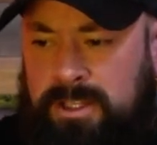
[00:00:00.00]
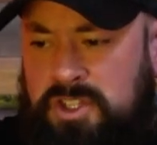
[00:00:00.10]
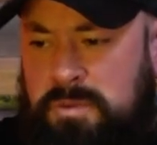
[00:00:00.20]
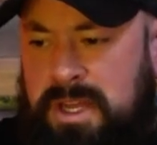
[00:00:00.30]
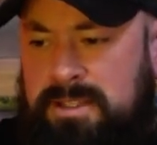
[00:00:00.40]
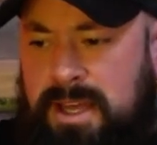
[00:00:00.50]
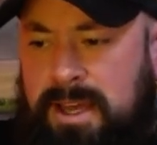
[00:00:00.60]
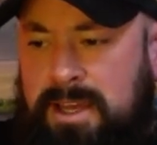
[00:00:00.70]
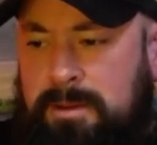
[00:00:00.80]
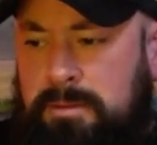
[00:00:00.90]
and spend
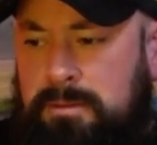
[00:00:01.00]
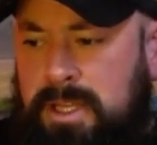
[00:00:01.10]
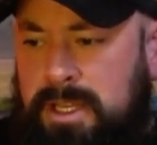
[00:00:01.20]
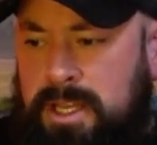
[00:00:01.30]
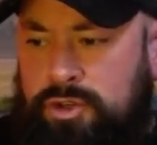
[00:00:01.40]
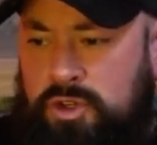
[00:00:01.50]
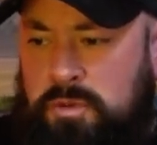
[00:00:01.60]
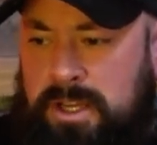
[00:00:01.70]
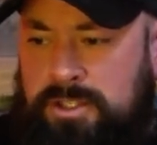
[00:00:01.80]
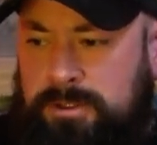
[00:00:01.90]
time in
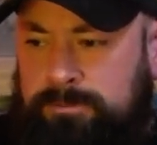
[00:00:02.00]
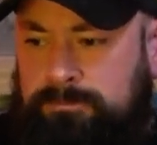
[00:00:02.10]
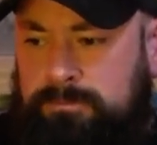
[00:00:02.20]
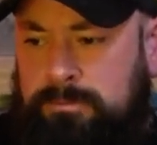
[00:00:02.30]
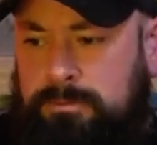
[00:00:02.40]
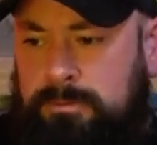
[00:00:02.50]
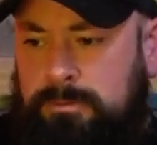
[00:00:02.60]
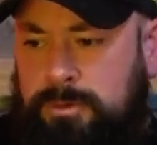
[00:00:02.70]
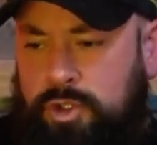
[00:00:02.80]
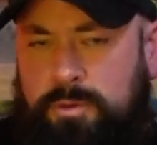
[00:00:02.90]
introspection.
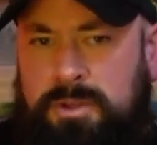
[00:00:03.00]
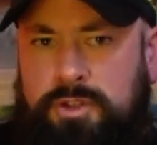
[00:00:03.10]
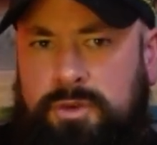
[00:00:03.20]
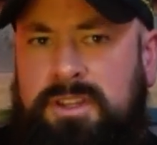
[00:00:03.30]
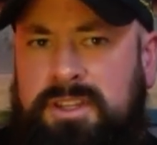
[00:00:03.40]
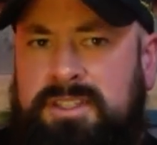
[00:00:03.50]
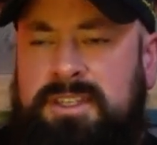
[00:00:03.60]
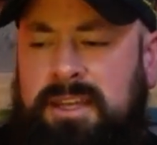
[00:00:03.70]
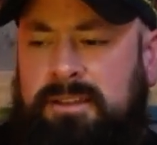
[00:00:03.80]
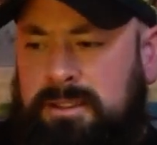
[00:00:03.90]
You should be doing this
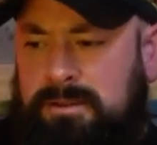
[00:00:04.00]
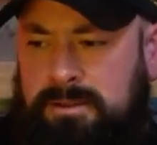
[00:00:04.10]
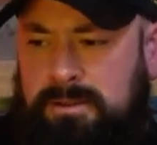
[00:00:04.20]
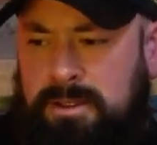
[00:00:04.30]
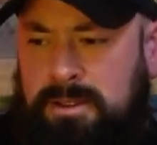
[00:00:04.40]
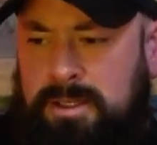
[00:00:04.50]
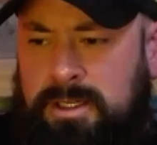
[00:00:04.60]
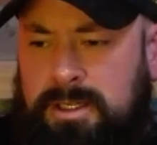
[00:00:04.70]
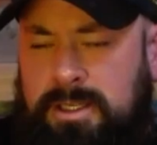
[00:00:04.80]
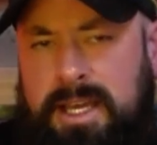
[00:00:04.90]
daily.
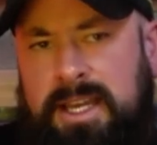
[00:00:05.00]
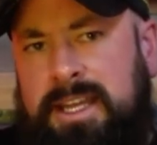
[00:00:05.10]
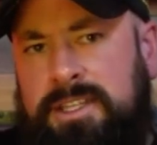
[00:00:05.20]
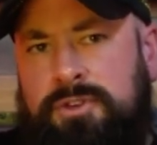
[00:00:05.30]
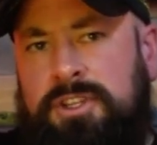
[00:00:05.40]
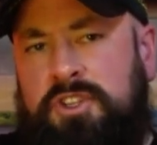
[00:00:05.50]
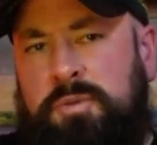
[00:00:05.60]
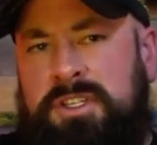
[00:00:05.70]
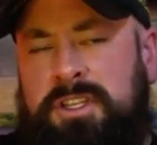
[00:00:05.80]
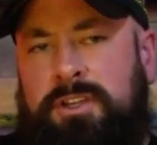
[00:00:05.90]
Not answering this
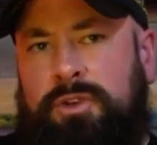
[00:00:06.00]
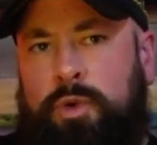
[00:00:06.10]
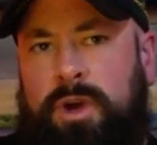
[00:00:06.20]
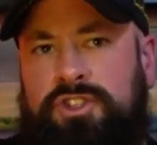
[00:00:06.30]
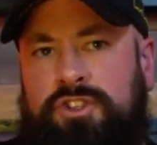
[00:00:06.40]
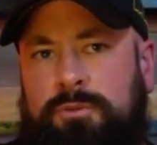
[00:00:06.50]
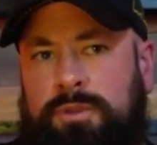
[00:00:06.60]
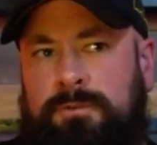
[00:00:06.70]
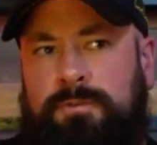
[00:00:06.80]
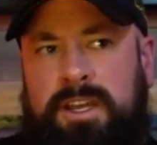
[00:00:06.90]
particular question,
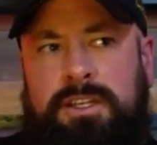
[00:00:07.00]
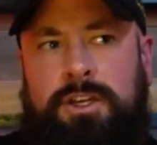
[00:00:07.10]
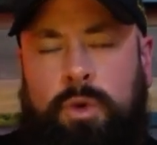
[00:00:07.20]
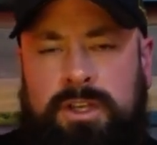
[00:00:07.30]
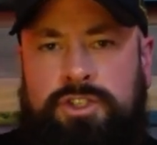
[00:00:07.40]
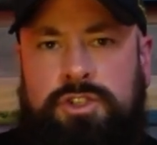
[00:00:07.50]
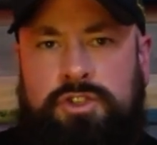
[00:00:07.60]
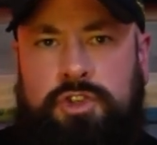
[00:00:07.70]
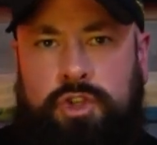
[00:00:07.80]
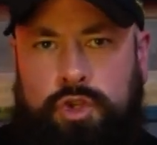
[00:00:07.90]
but finding
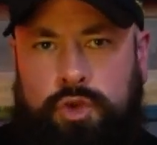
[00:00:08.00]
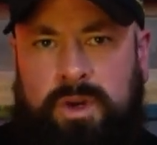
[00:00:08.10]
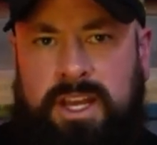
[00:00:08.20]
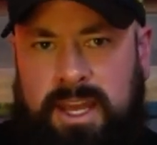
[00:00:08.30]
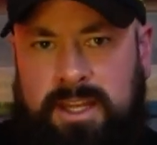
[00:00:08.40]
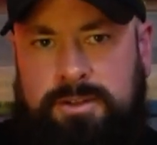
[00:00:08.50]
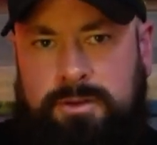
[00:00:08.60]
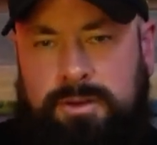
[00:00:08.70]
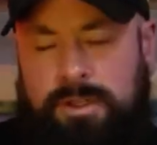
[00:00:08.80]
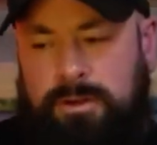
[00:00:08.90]
questions that you want to
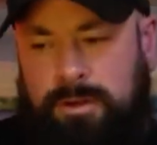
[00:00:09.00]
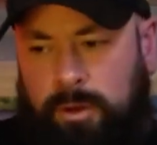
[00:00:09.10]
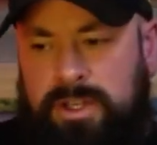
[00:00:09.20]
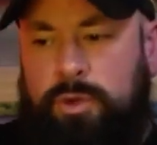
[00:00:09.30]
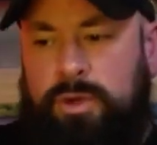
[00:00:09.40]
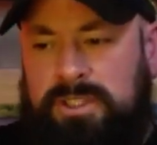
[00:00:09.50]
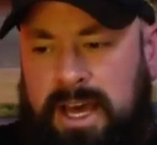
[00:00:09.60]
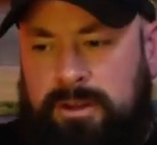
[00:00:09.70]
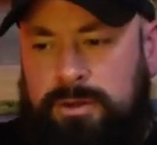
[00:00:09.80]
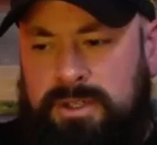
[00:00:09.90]
answer that are going to
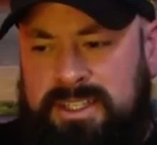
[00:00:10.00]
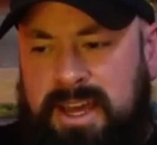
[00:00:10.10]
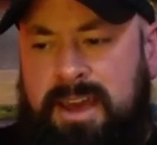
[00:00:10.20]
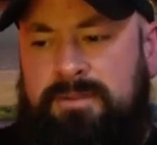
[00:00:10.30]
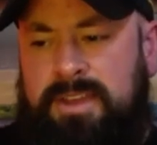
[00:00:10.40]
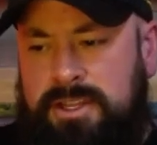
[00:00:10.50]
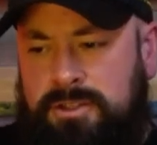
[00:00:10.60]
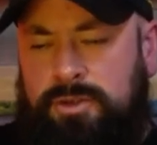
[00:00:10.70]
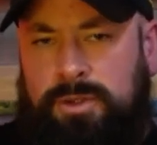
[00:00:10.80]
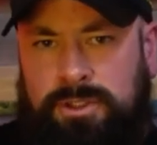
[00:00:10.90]
allow you to dive
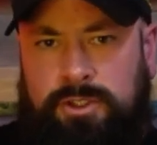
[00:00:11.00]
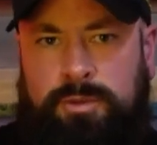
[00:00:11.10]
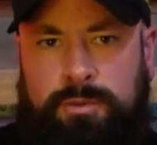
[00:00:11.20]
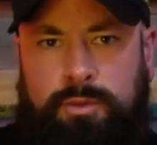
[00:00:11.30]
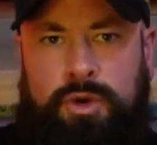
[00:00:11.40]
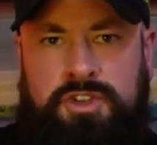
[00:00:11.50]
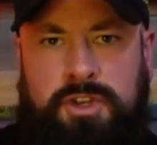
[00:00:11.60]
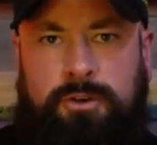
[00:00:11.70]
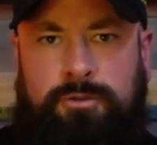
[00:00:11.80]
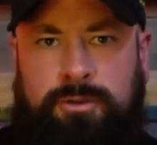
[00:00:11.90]
into a little bit more
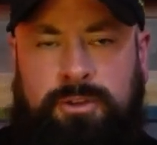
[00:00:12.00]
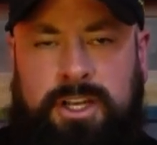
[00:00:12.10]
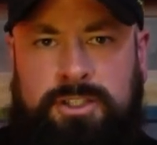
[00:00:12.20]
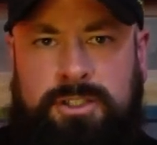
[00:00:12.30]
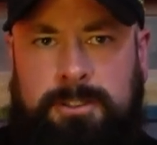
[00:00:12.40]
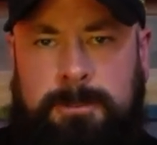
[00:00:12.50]
self-reflection.